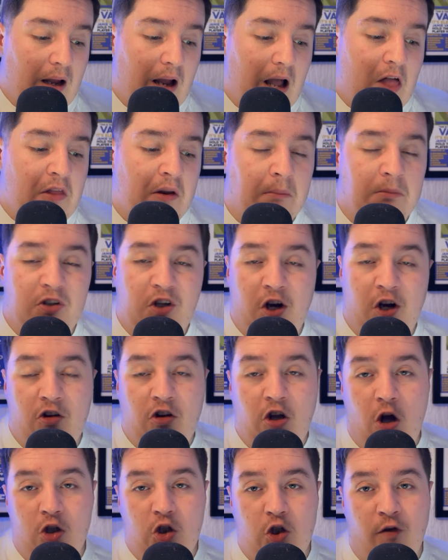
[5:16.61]
And then I'm just going to
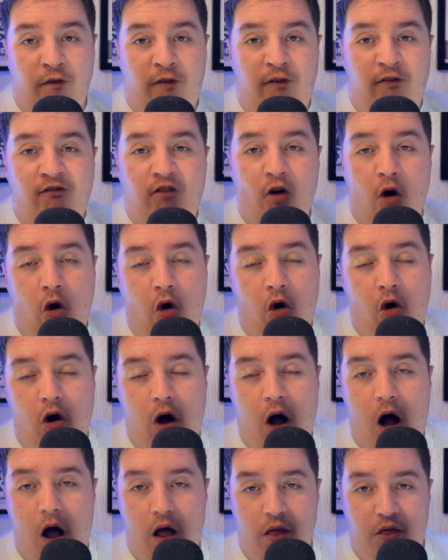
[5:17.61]
touch on 4
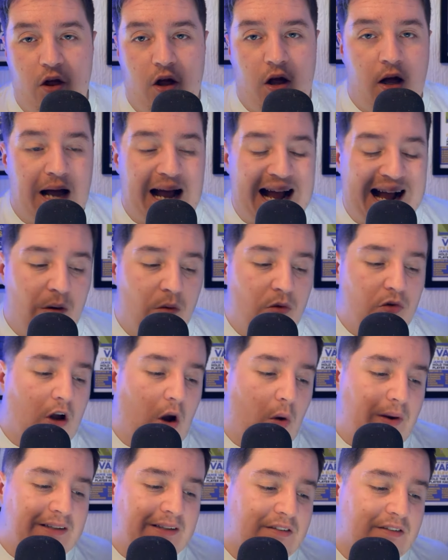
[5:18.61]
other
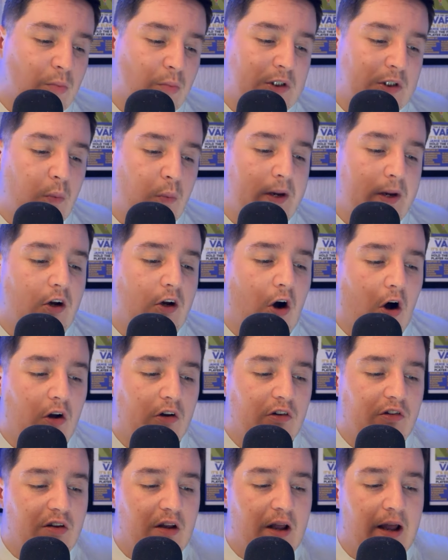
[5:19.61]
outgoings which we
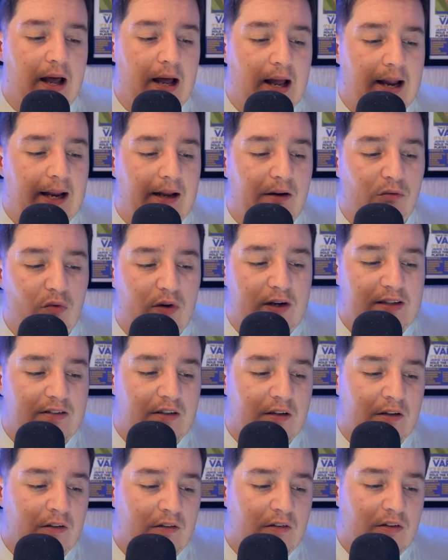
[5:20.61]
got in
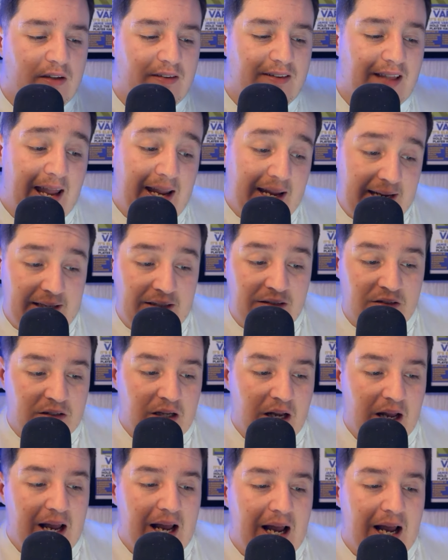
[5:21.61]
recent days.